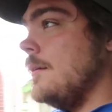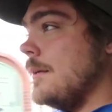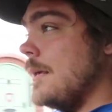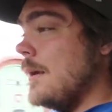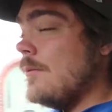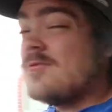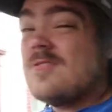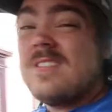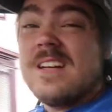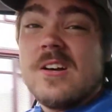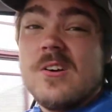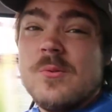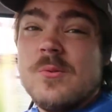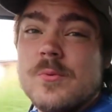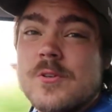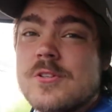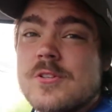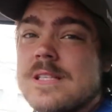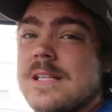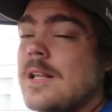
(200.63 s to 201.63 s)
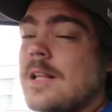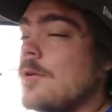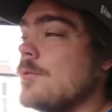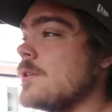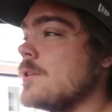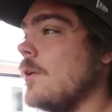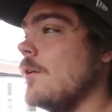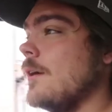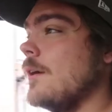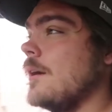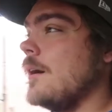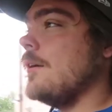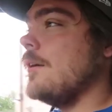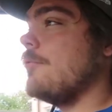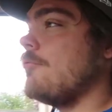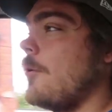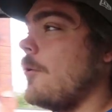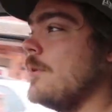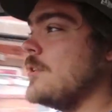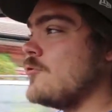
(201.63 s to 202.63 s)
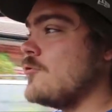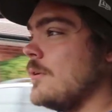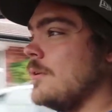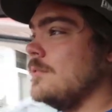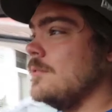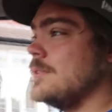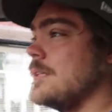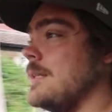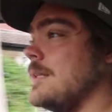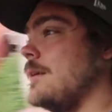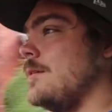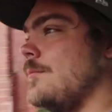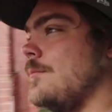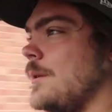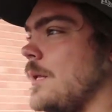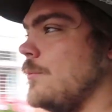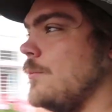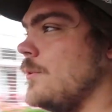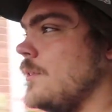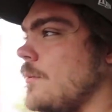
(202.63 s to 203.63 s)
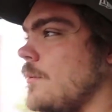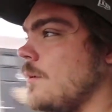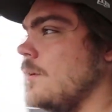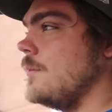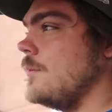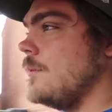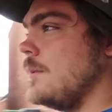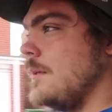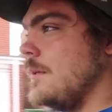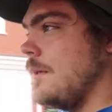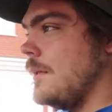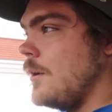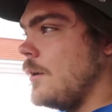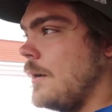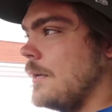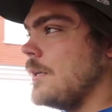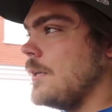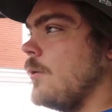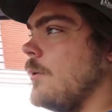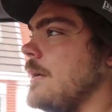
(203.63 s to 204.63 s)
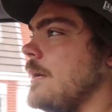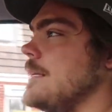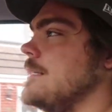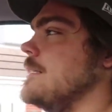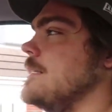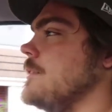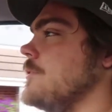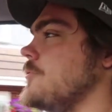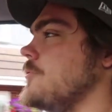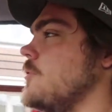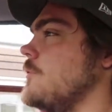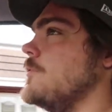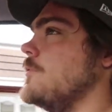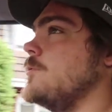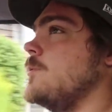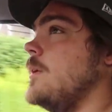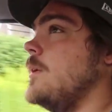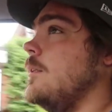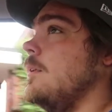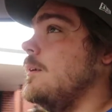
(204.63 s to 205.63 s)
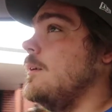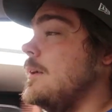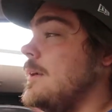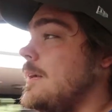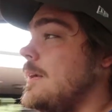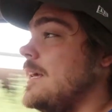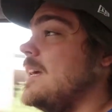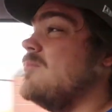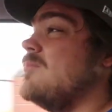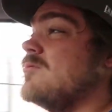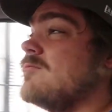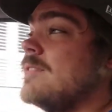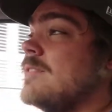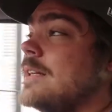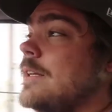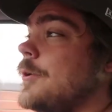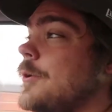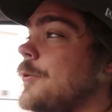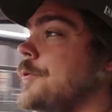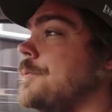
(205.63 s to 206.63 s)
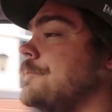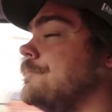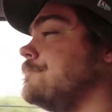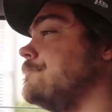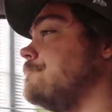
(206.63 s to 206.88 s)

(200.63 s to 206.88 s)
Yeah, it was really good. We just did loads of like throwing drills, and then I played with the, you know, I had to go hitting and stuff as well. It was really good.